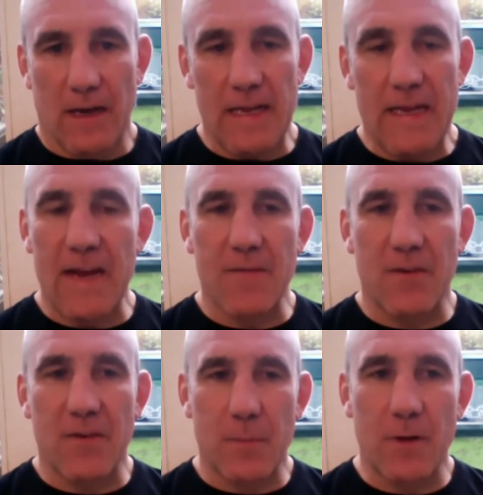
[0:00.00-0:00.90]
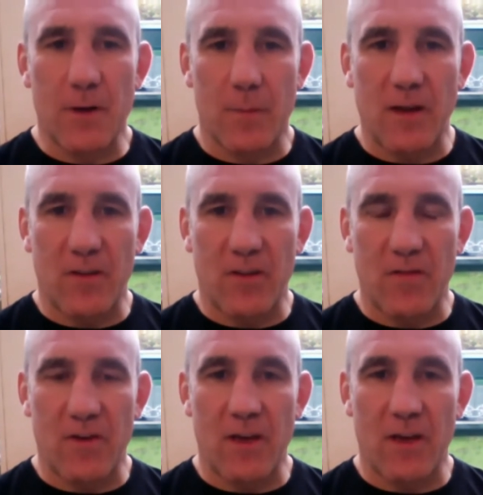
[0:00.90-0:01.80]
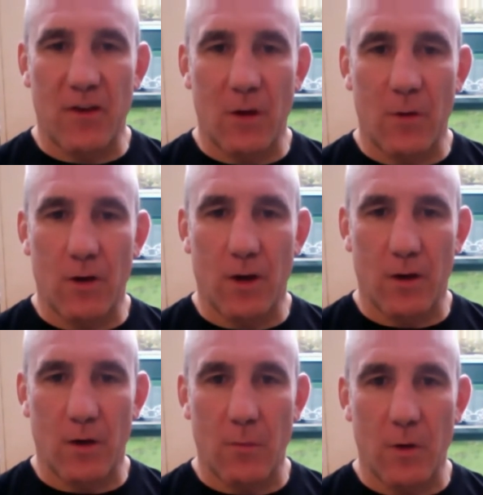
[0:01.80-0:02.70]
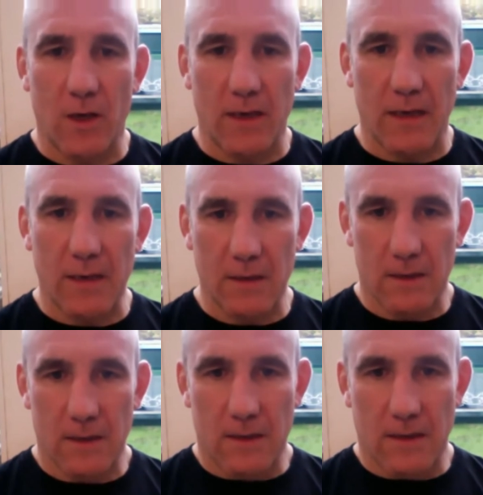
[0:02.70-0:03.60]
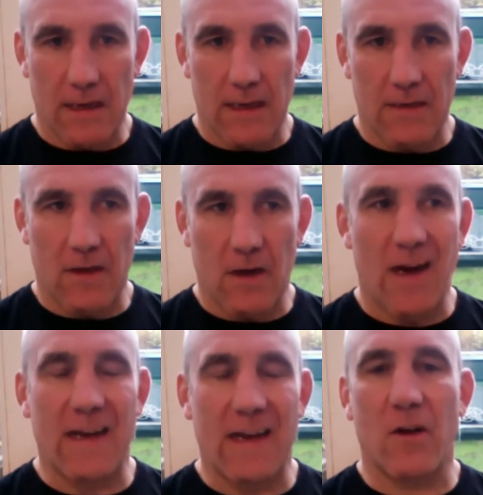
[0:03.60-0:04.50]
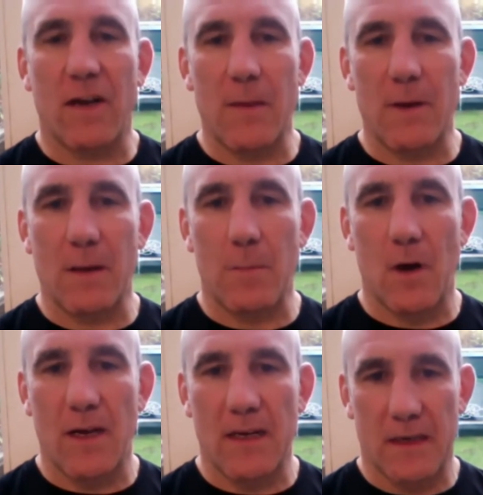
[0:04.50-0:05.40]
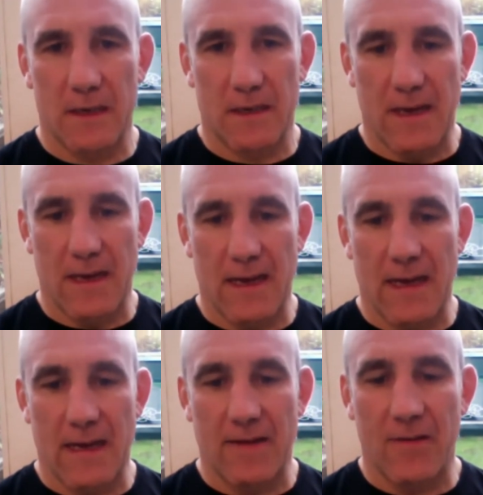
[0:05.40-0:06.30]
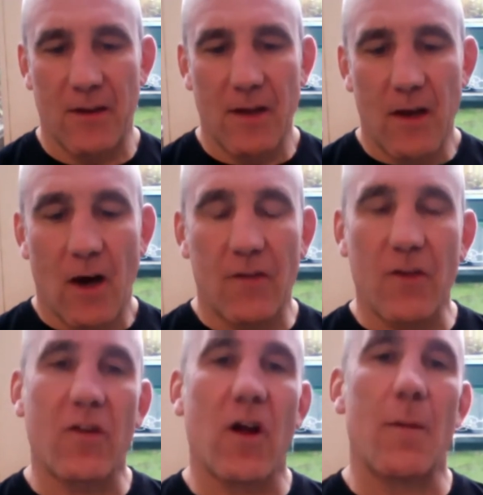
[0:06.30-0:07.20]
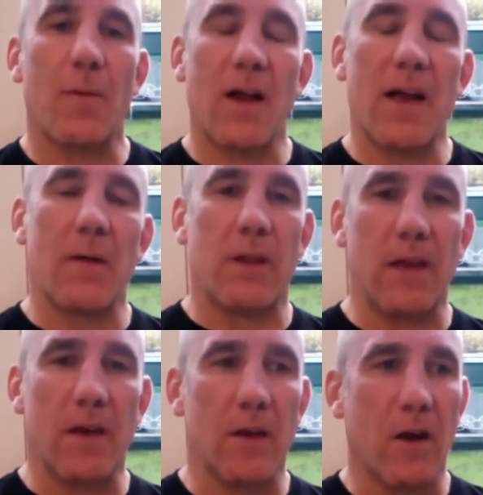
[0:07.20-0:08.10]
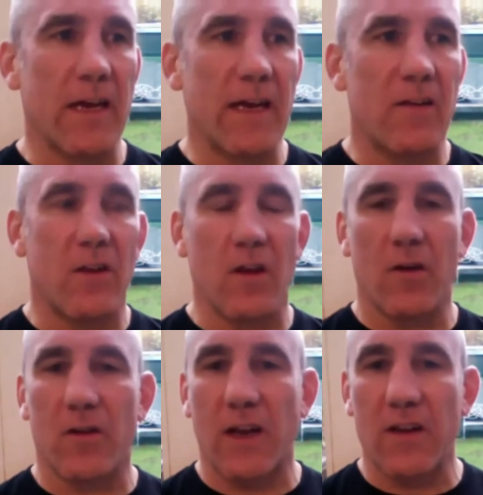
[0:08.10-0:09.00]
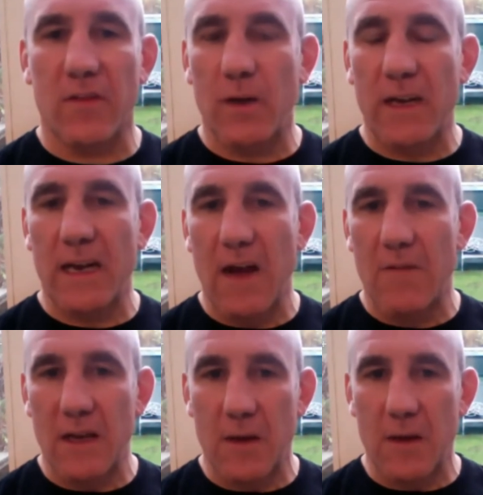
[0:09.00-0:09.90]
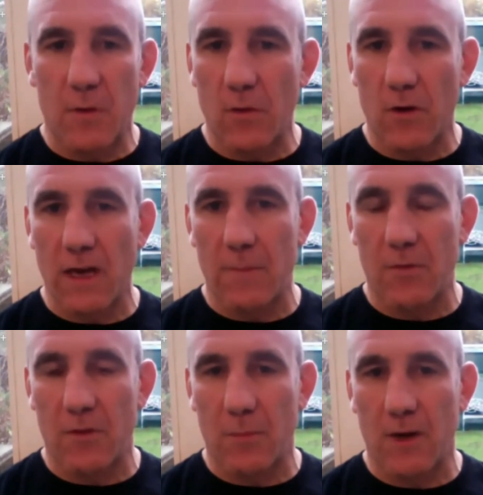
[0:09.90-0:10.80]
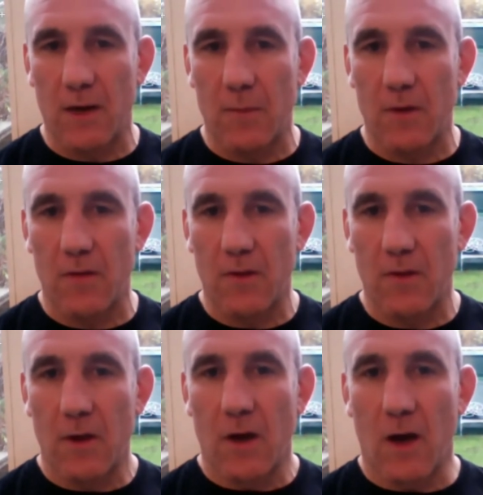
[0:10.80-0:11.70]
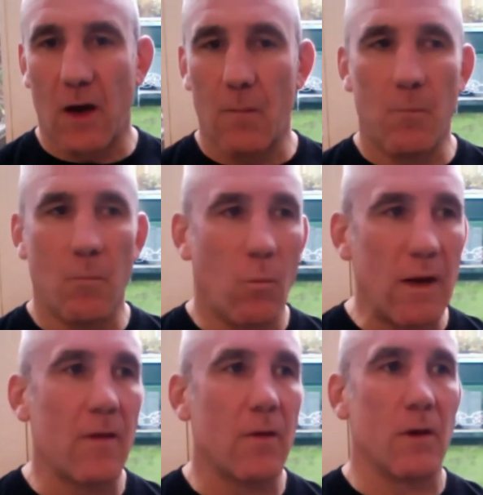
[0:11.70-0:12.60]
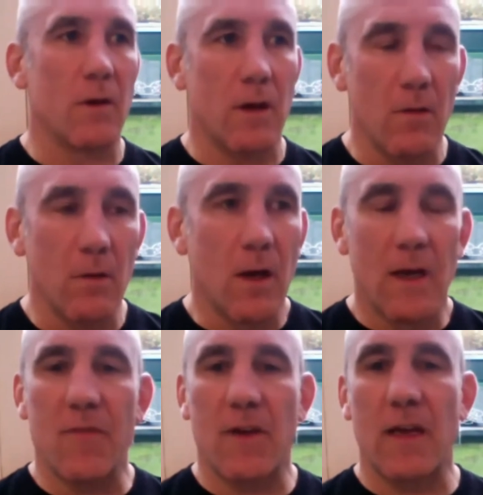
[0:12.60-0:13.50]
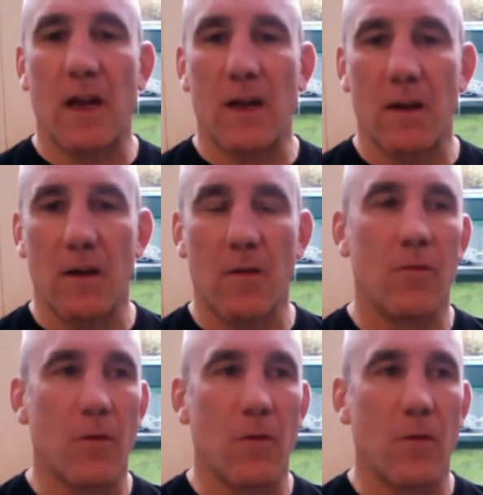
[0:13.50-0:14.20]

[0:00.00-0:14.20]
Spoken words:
he gave it to me when I was about 7 years old, and I got it working, and I had a dynamic mic, and I just started playing with it. You know, kids in those days, we didn't have any computer games to play with. Living in London